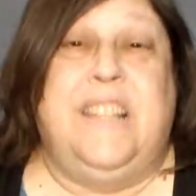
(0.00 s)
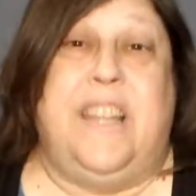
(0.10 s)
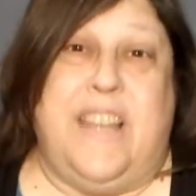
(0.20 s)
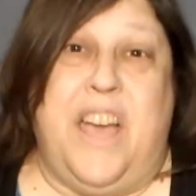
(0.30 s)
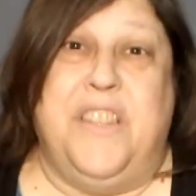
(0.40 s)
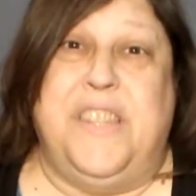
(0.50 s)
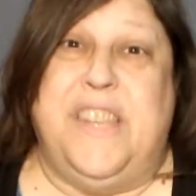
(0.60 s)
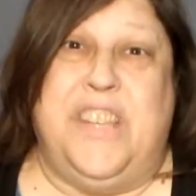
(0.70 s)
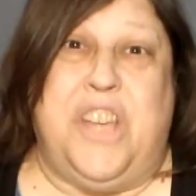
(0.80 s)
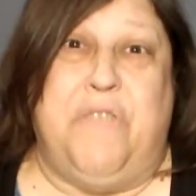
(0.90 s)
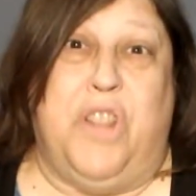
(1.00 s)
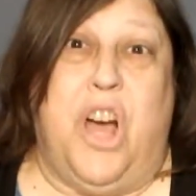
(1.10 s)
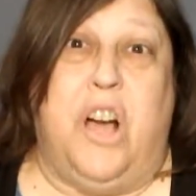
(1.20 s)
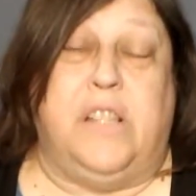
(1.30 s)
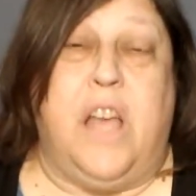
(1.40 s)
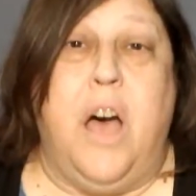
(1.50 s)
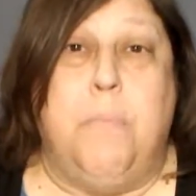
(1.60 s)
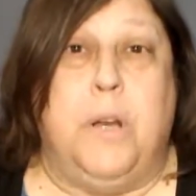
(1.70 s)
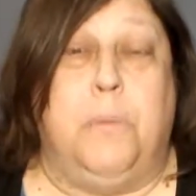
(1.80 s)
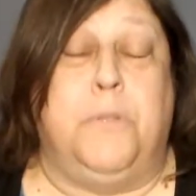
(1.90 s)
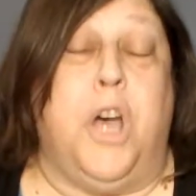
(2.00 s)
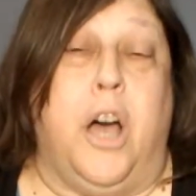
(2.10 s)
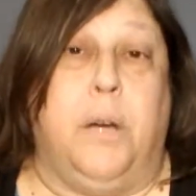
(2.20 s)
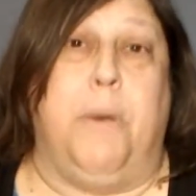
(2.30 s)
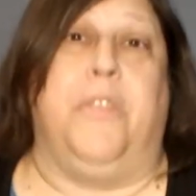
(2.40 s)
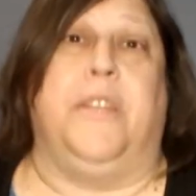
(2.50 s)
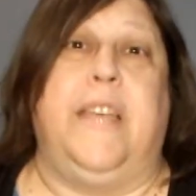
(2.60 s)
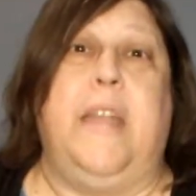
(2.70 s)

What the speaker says: Today on CJ Vlogs, I'm going to talk about the